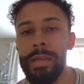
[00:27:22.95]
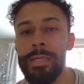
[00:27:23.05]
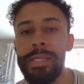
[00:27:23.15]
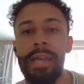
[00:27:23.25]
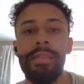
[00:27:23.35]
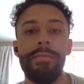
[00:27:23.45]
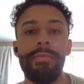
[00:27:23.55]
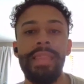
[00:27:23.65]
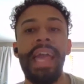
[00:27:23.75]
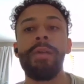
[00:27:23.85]
Instead, they're
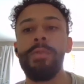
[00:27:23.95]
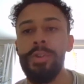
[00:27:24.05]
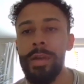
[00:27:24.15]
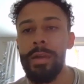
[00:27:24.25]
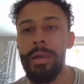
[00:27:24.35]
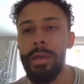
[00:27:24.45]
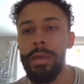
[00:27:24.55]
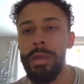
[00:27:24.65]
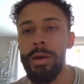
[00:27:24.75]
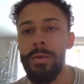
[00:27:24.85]
languishing,
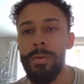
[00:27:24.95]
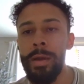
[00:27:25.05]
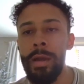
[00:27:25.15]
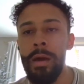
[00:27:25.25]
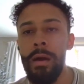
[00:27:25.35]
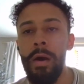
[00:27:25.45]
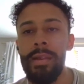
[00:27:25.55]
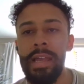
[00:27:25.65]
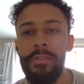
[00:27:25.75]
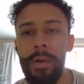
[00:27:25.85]
on
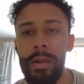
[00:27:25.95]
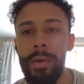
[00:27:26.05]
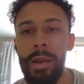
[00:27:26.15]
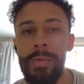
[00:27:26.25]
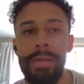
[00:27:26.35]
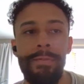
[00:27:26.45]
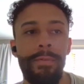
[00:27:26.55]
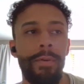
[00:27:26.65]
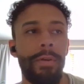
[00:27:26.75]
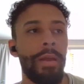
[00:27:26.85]
electronic monitoring
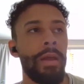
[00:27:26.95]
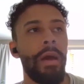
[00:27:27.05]
for